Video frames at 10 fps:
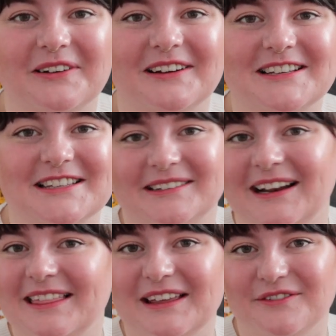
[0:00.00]
Is there
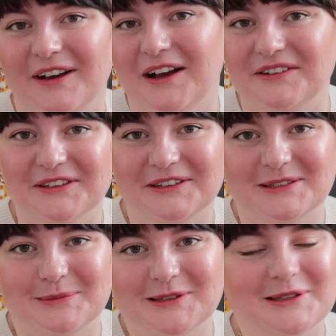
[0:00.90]
anything for after
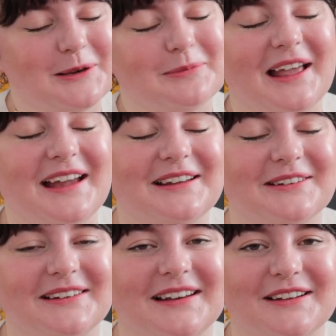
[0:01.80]
Christmas that you're planning
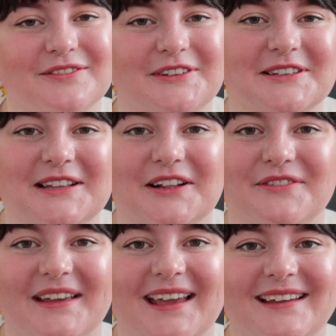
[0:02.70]
on knitting for yourself
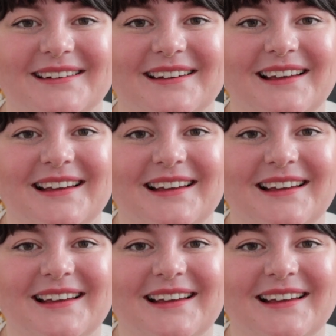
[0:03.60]
again?